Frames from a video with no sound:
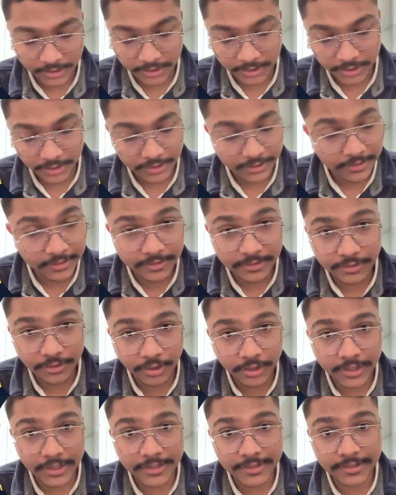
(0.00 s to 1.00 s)
it's
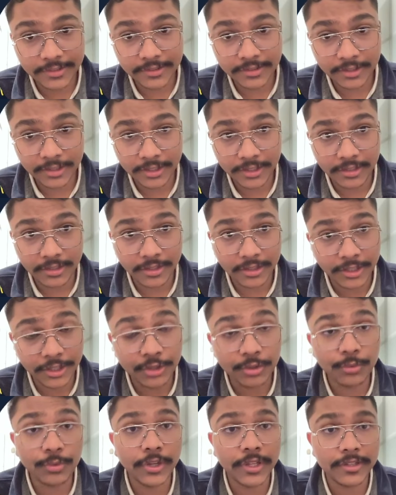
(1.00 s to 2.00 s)
not necessary in
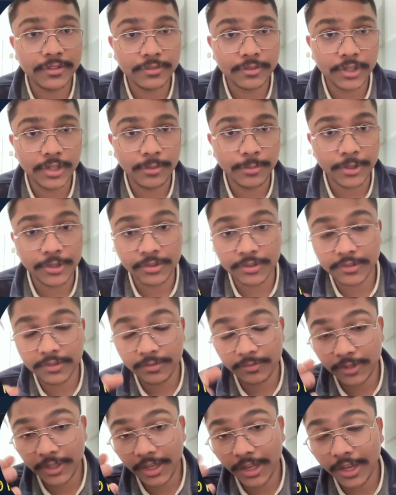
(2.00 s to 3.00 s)
today's world because
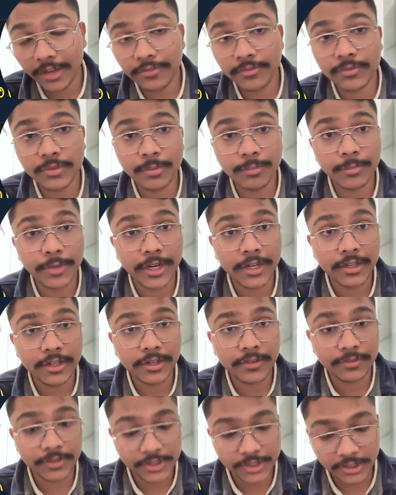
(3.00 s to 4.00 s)
we have some better
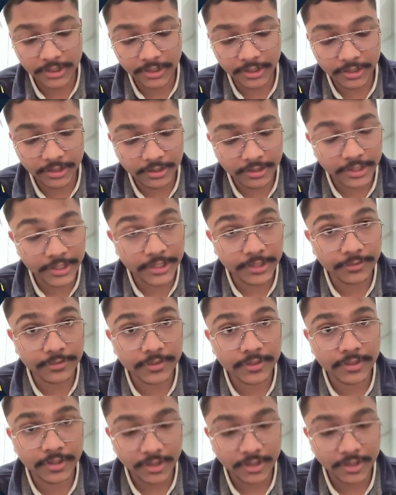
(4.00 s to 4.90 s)
efficient alternatives.